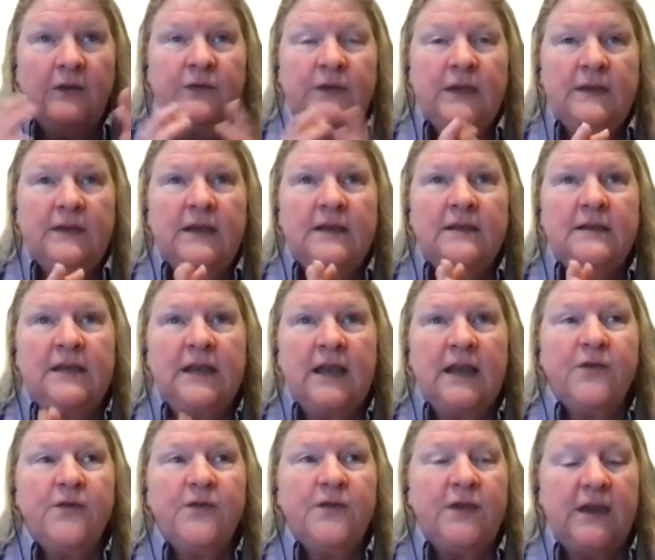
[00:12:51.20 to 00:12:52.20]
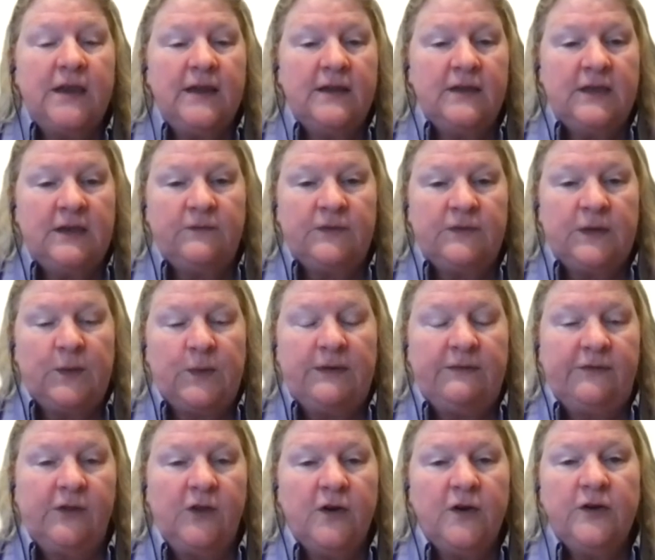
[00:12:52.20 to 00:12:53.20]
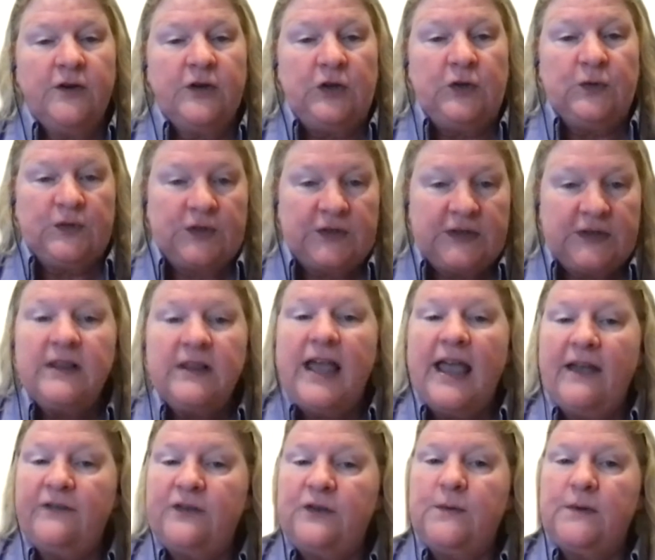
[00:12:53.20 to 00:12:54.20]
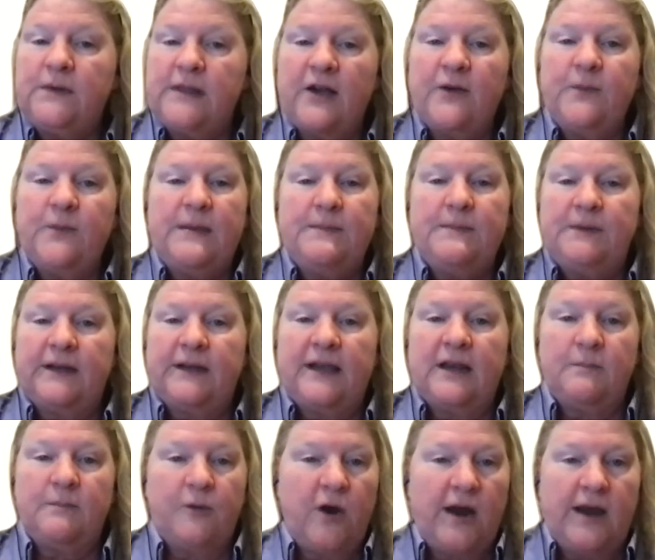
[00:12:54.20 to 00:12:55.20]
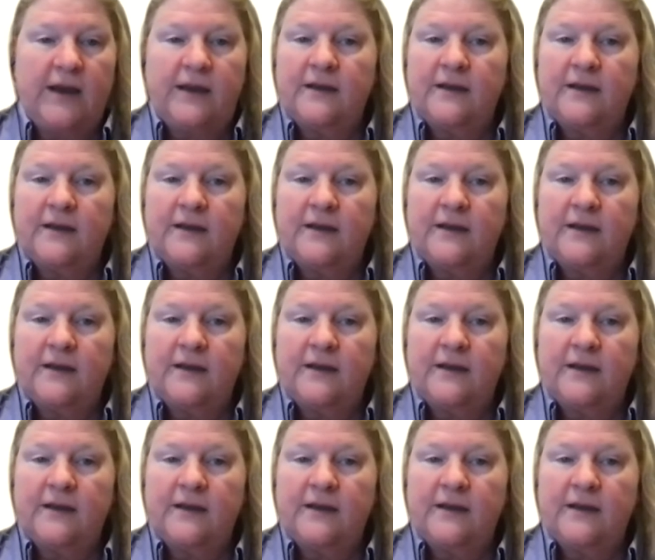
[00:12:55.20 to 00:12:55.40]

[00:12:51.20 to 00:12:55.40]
the other thing that we've learned, you still have to allow people to get a break.